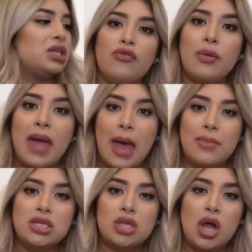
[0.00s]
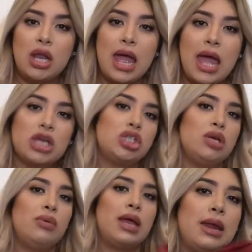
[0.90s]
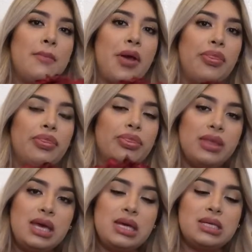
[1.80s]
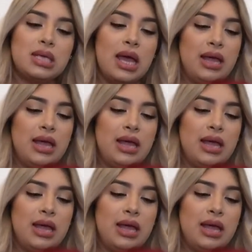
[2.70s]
So from Amazon, I actually went and bought these.